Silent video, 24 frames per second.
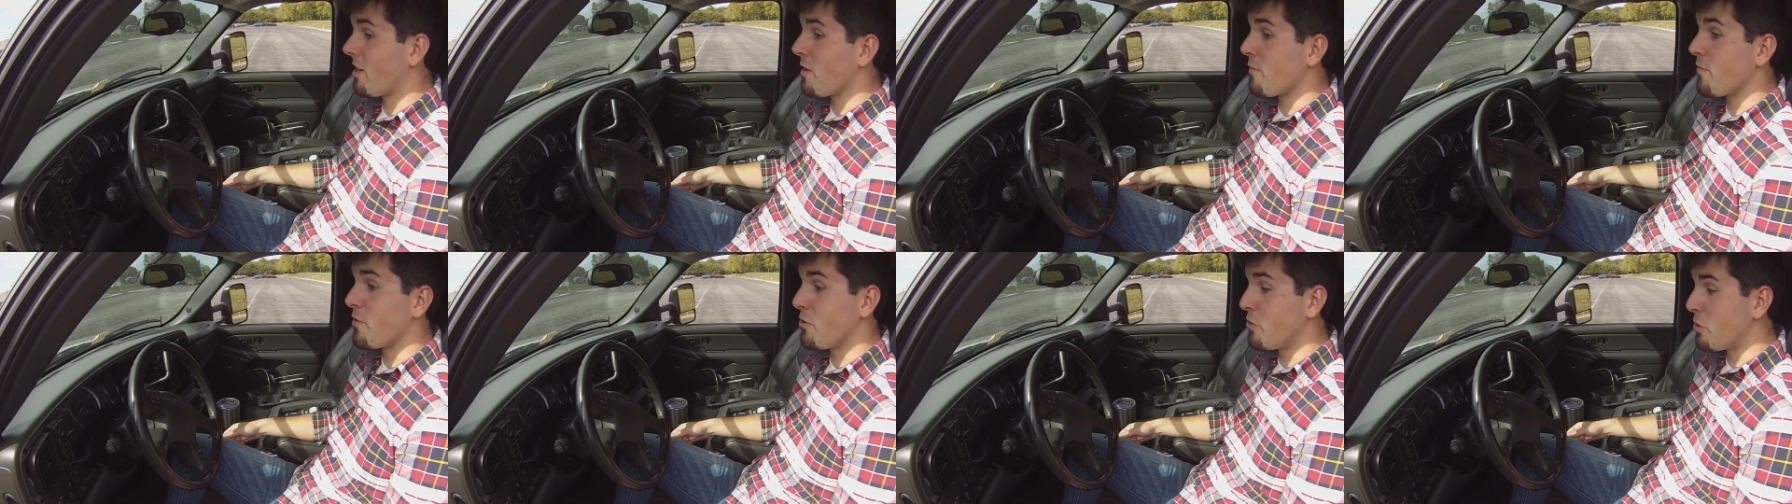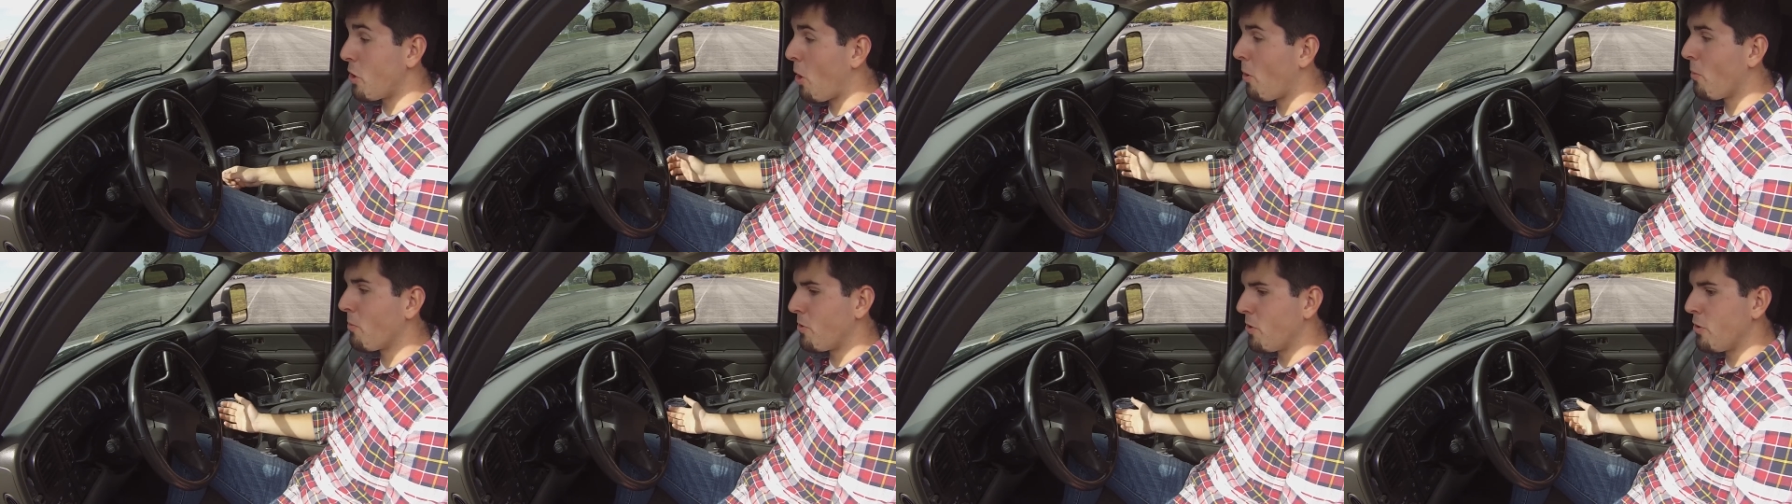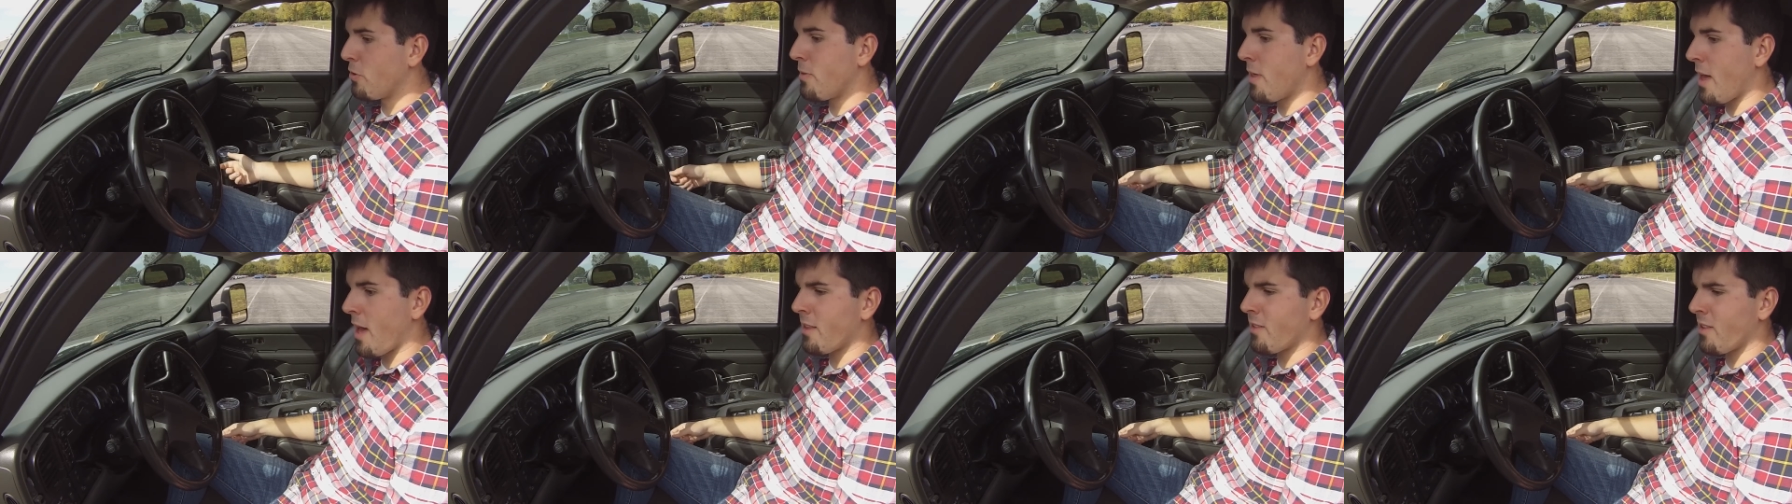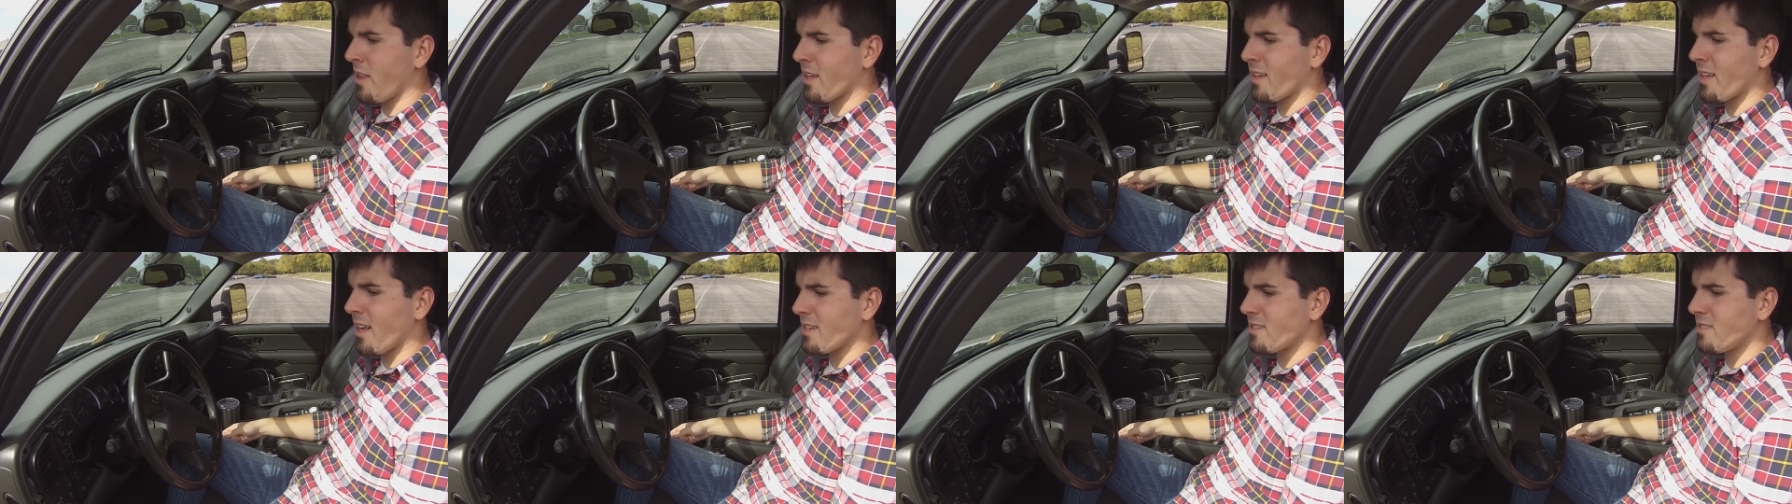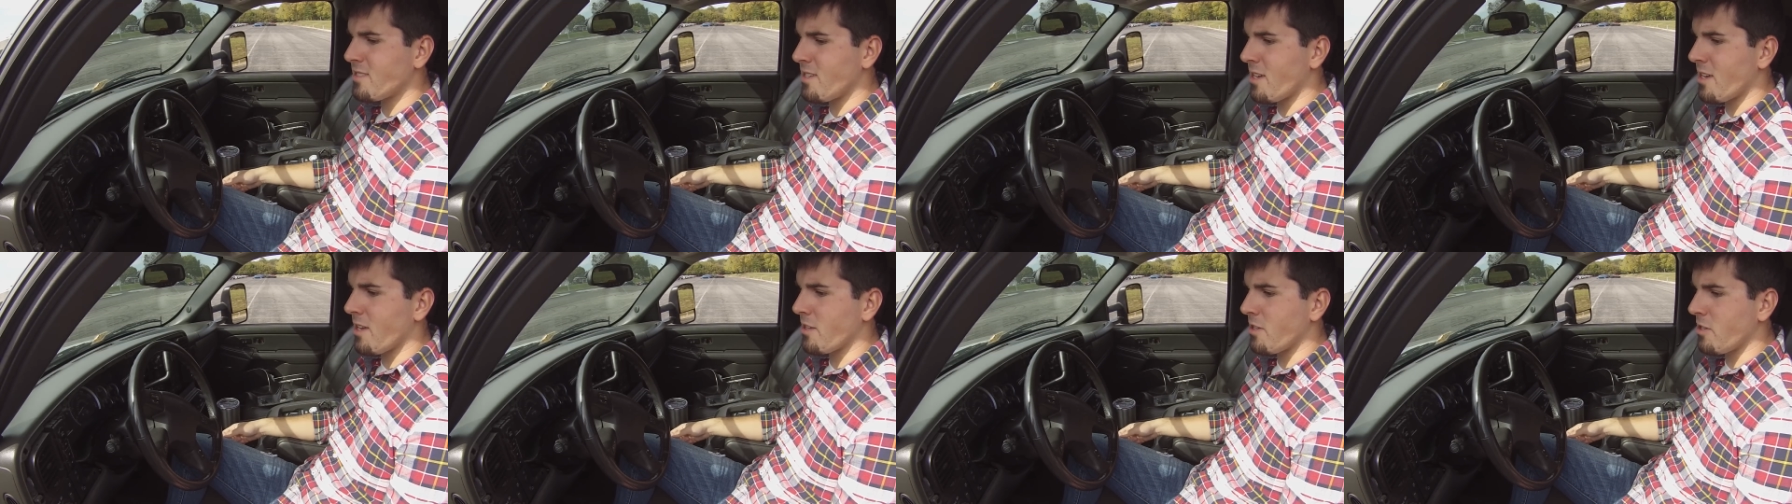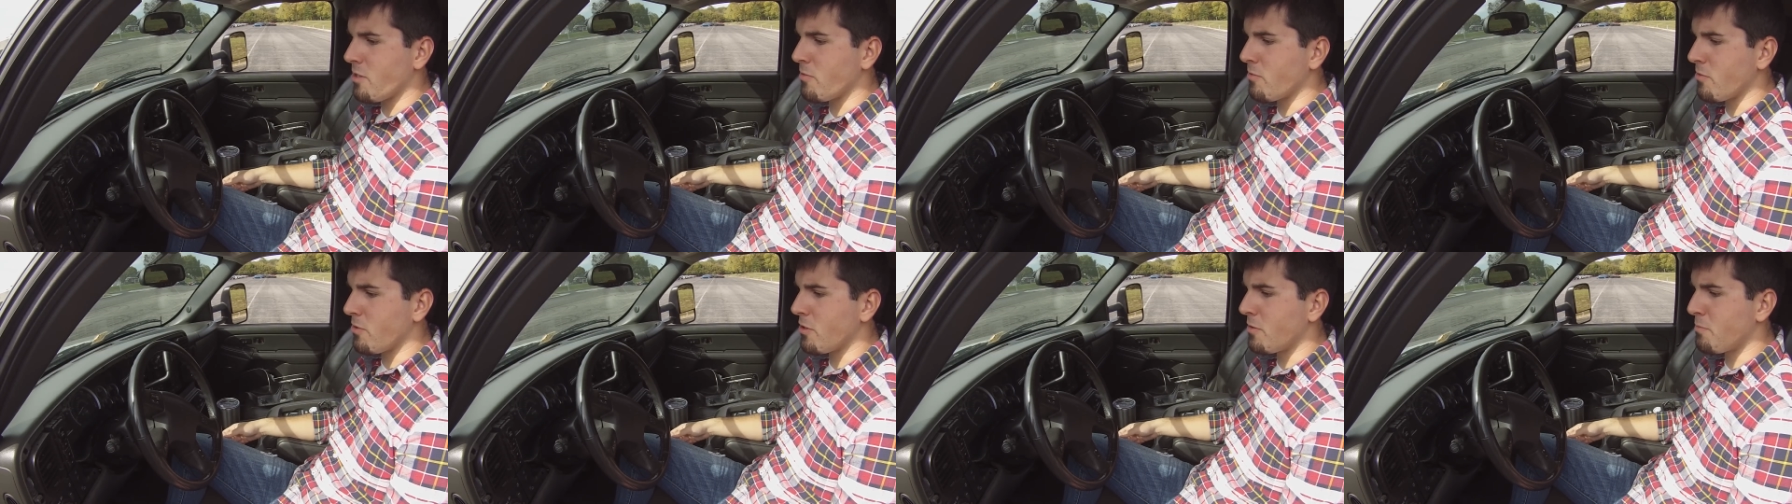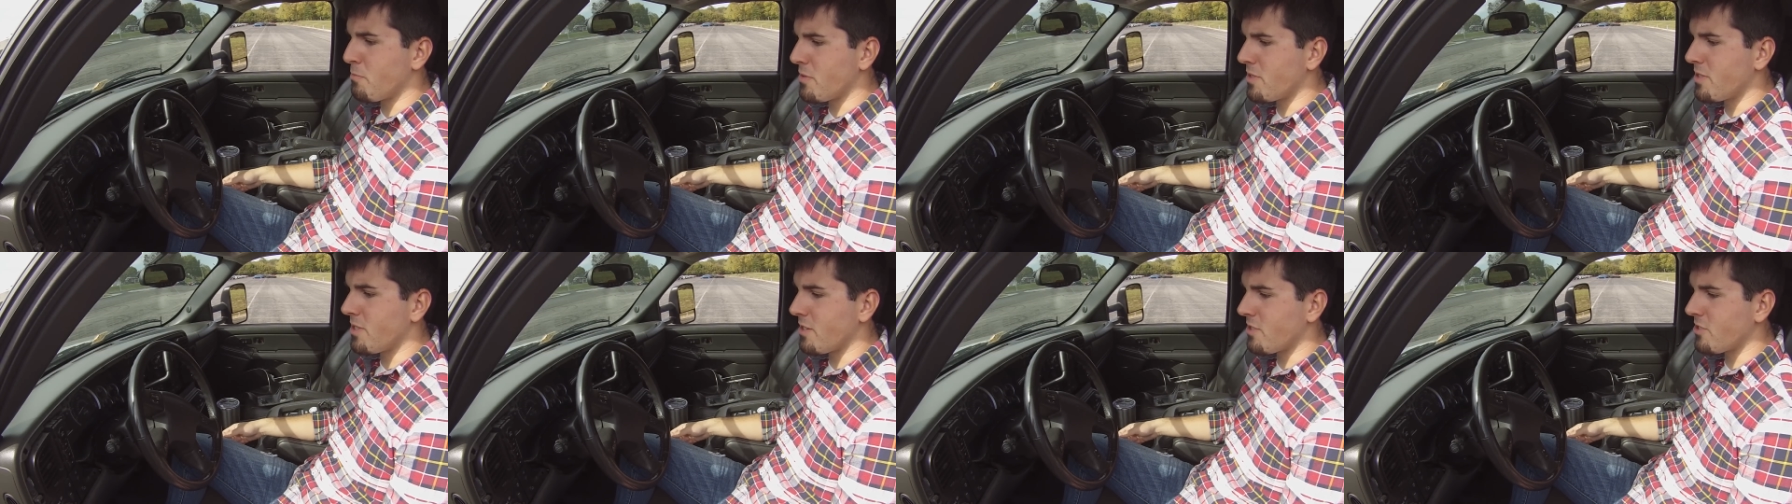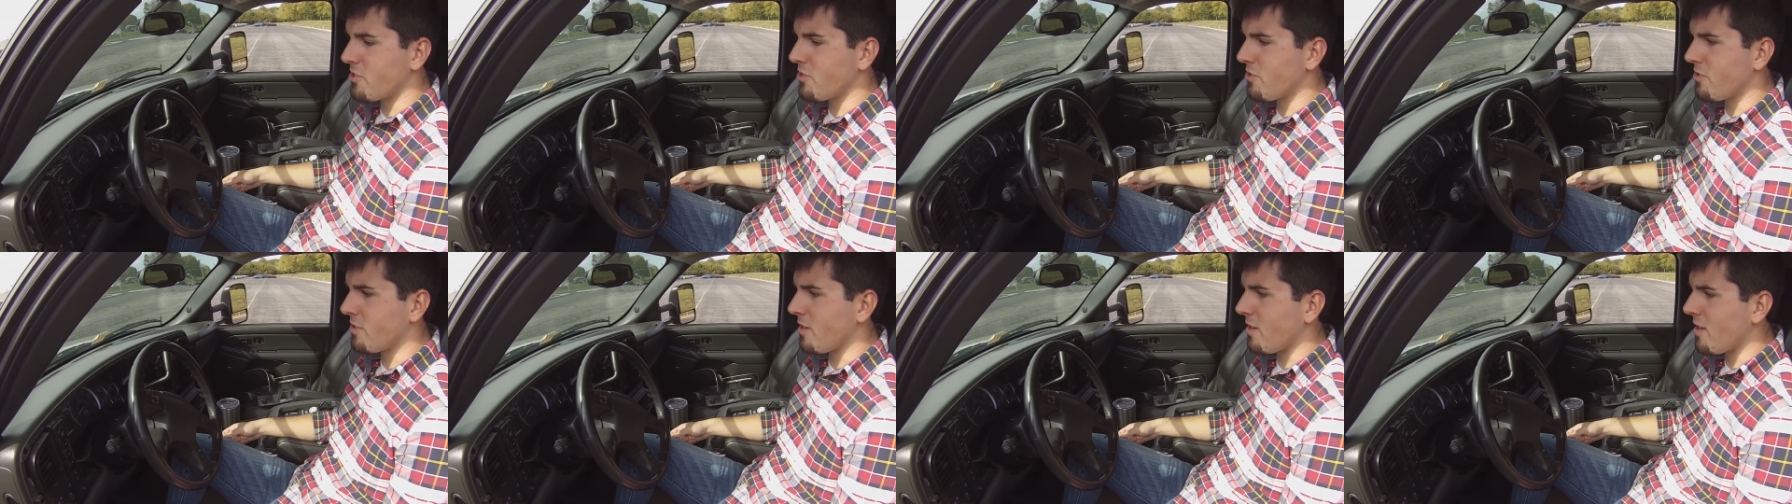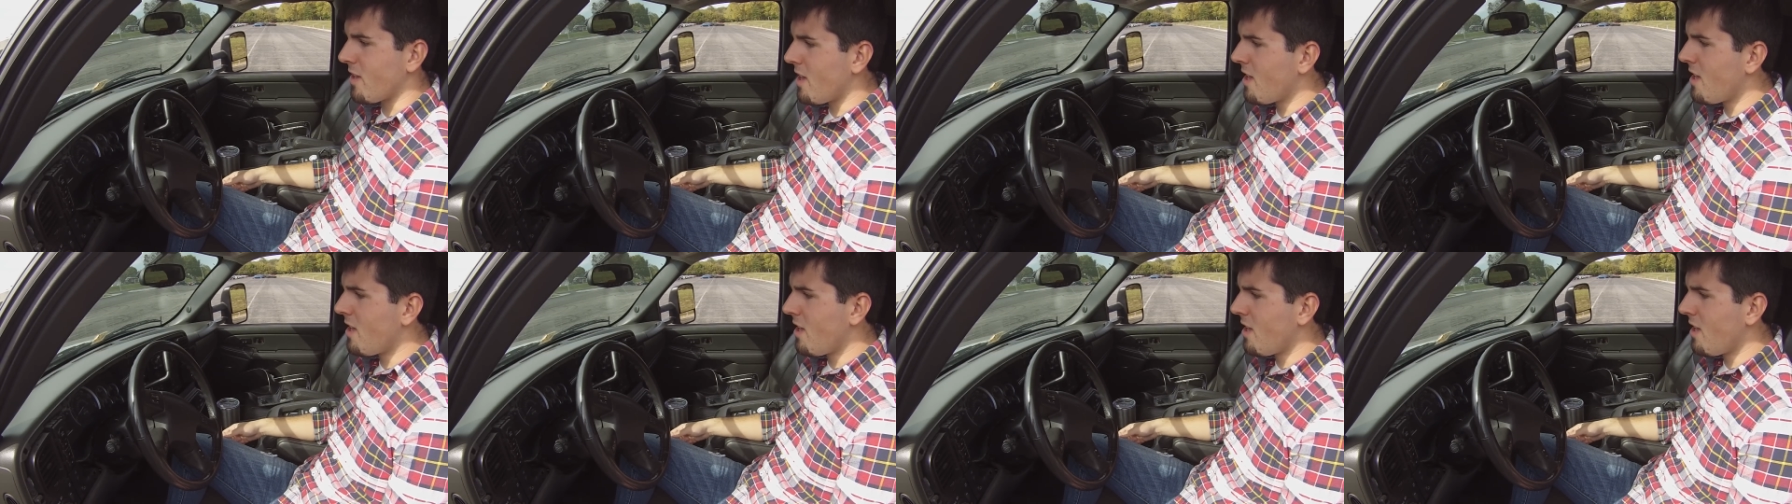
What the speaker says: And if you don't do that, like I said, you could potentially